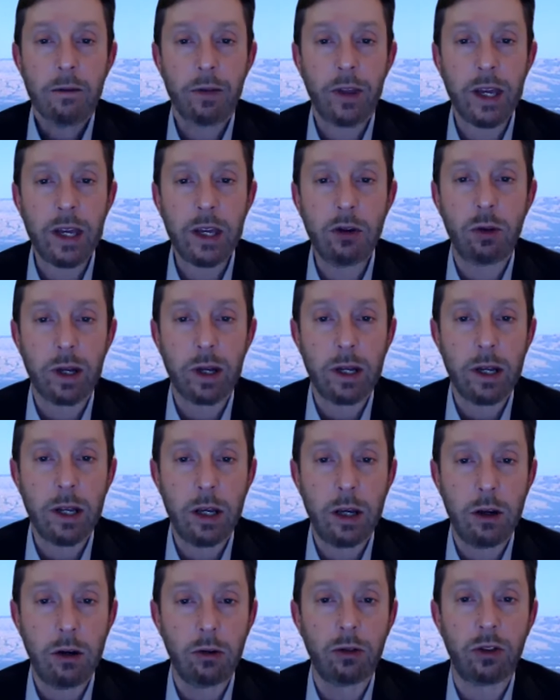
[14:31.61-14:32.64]
that you can
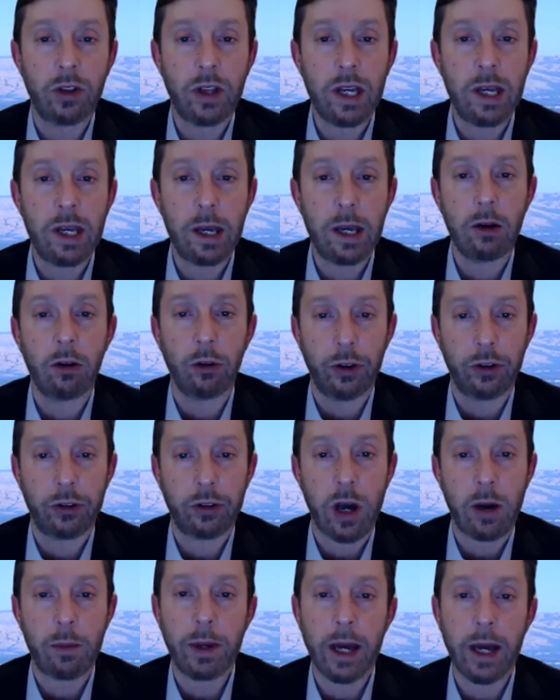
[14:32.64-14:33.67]
use the yield that's
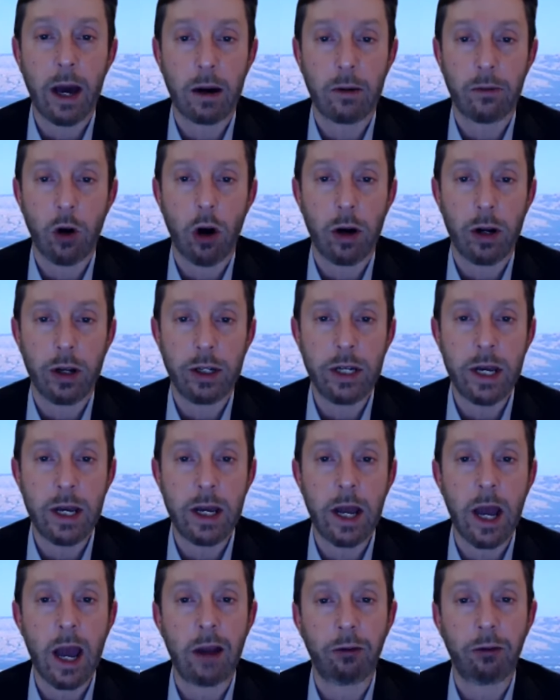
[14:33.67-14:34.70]
coming out of
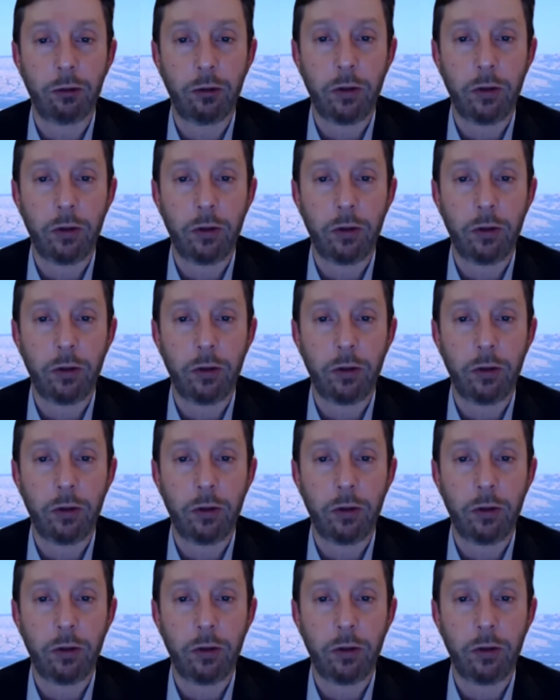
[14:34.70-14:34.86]
R&D and